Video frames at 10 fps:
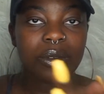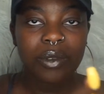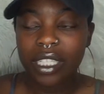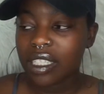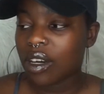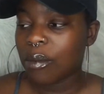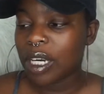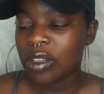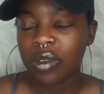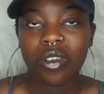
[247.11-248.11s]
written on
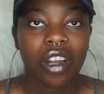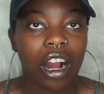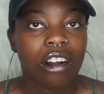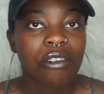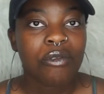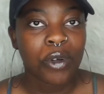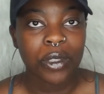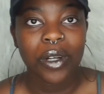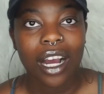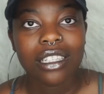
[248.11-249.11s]
my Google Doc for
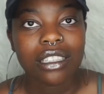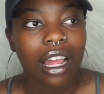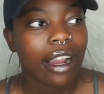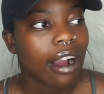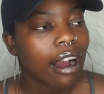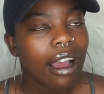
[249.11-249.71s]
you guys. Like,